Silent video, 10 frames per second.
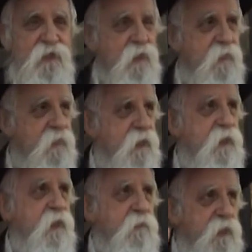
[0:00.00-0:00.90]
The
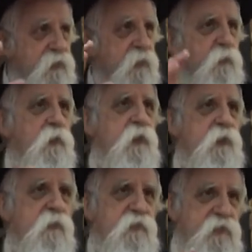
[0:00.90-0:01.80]
Arizal went
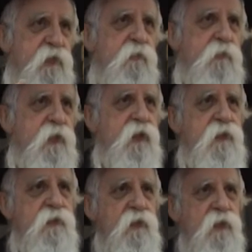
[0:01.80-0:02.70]
there for several
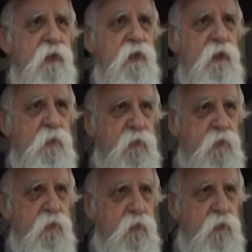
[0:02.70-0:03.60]
days
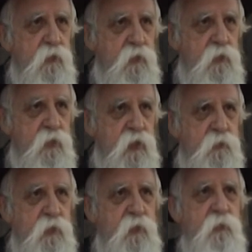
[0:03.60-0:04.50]
before
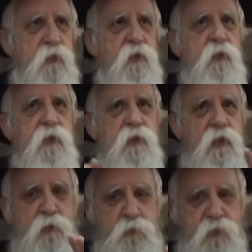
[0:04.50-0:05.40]
Lag B'Omer, and
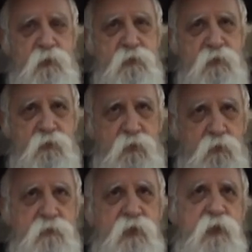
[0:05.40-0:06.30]
he built himself a
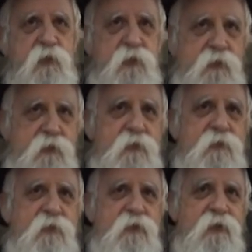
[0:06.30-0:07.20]
whole tent and a
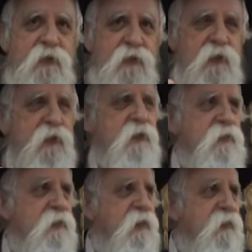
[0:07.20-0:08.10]
whole thing, and he
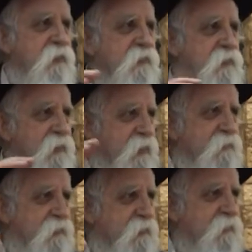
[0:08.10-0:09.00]
stayed there till
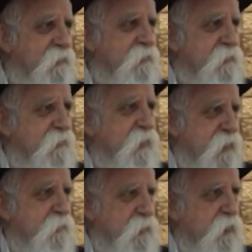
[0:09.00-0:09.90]
after
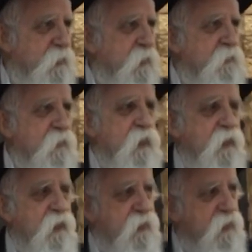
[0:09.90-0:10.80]
Lag B'Omer.
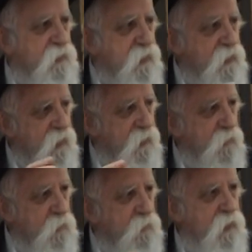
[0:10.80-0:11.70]
And that's how that
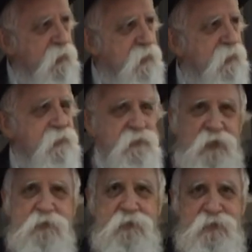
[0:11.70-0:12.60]
whole minhag is
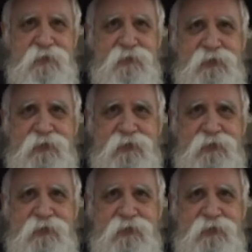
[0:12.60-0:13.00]
known to us.